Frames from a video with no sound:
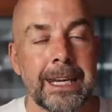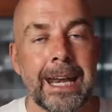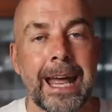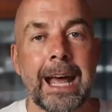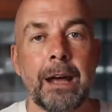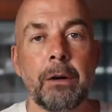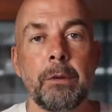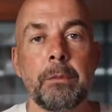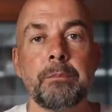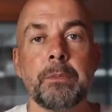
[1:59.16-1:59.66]

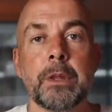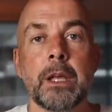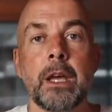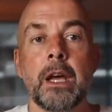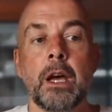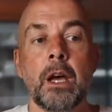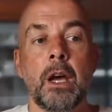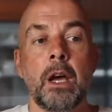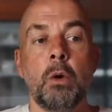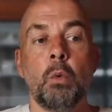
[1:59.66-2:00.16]
Now,
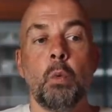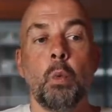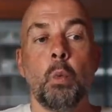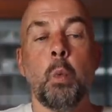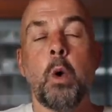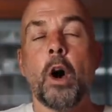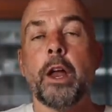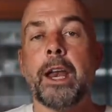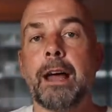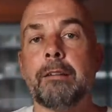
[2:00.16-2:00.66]

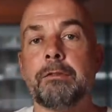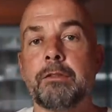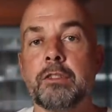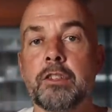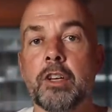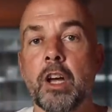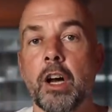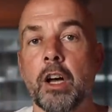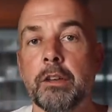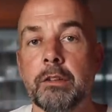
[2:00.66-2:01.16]
what I've
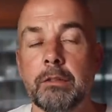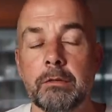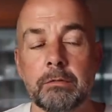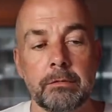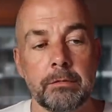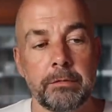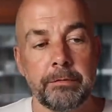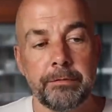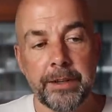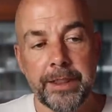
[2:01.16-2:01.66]
done
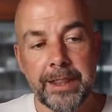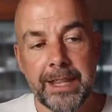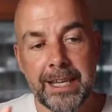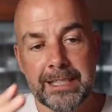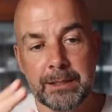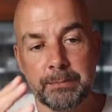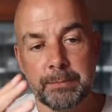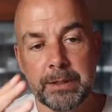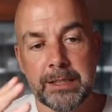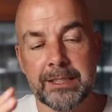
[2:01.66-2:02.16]
for
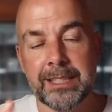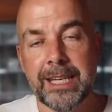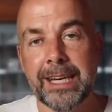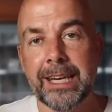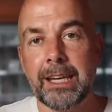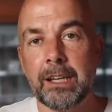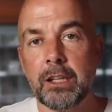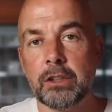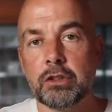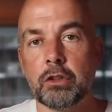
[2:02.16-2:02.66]
this
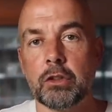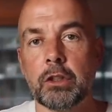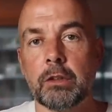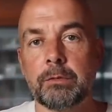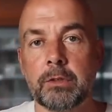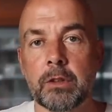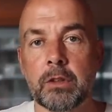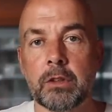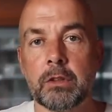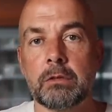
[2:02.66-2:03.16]
particular sort of
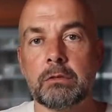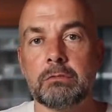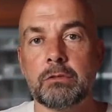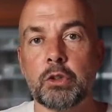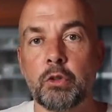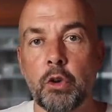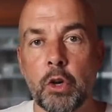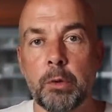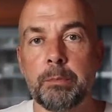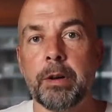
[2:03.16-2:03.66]

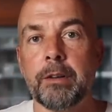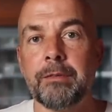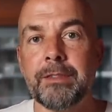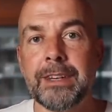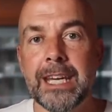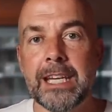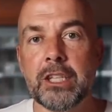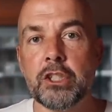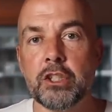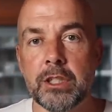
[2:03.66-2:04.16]
group of
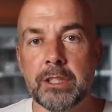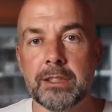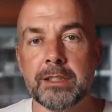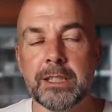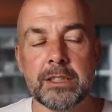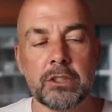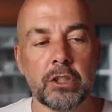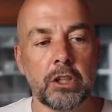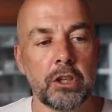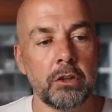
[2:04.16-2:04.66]
niches,
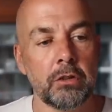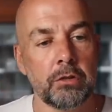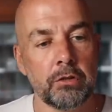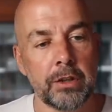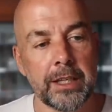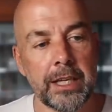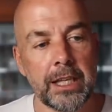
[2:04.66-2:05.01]
these Q3